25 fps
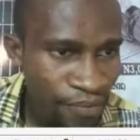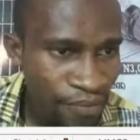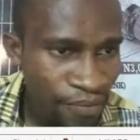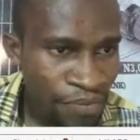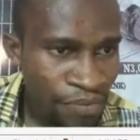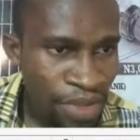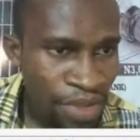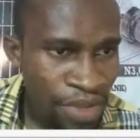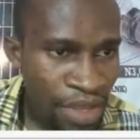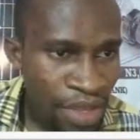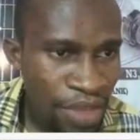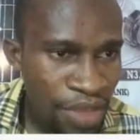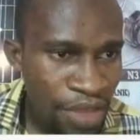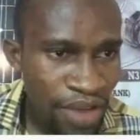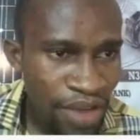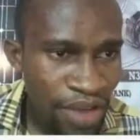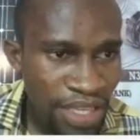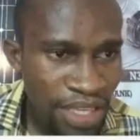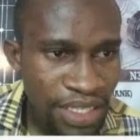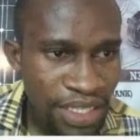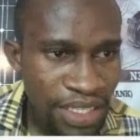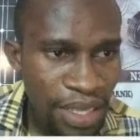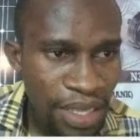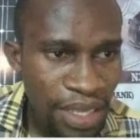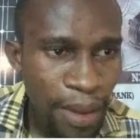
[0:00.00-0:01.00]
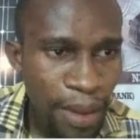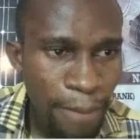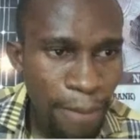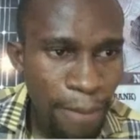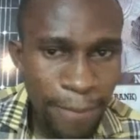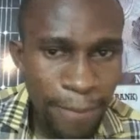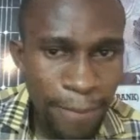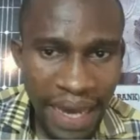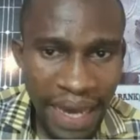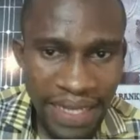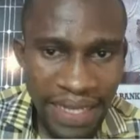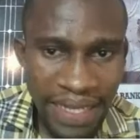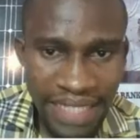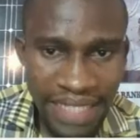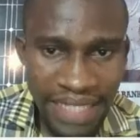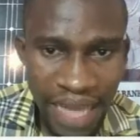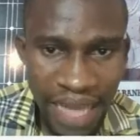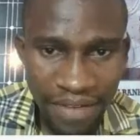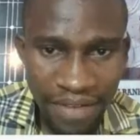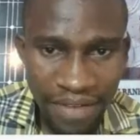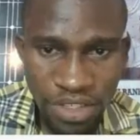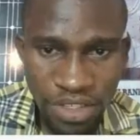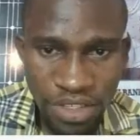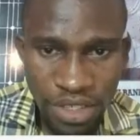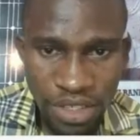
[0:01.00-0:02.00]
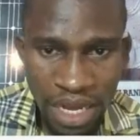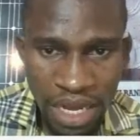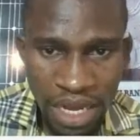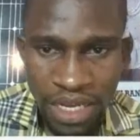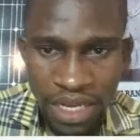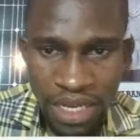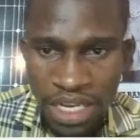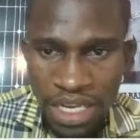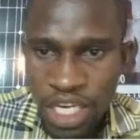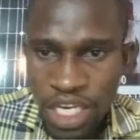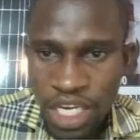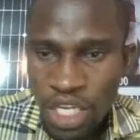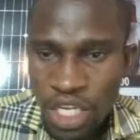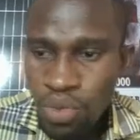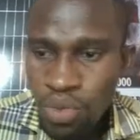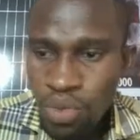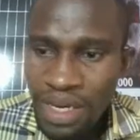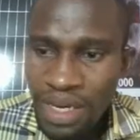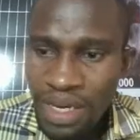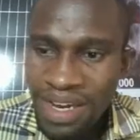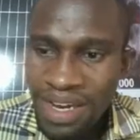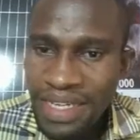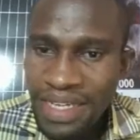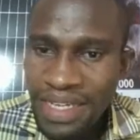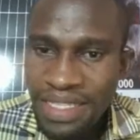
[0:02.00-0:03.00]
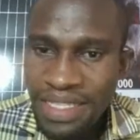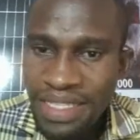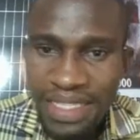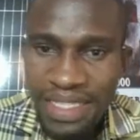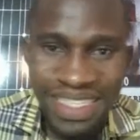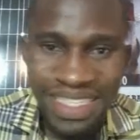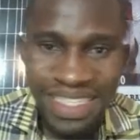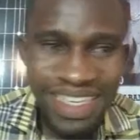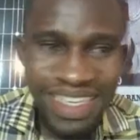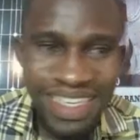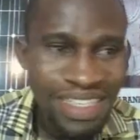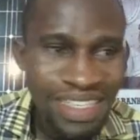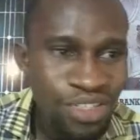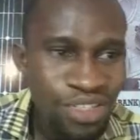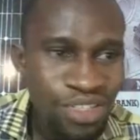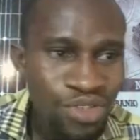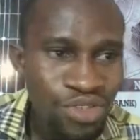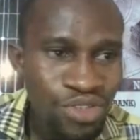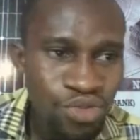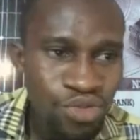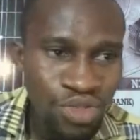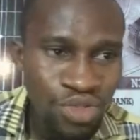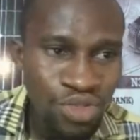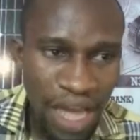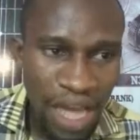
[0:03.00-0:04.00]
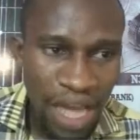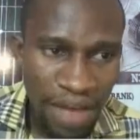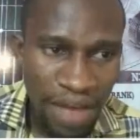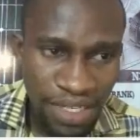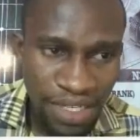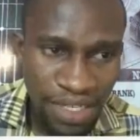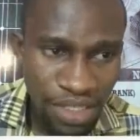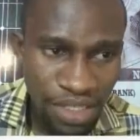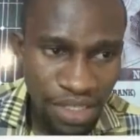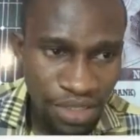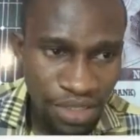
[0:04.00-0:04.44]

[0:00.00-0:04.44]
If I say bi-directional, it will create it in the two directions.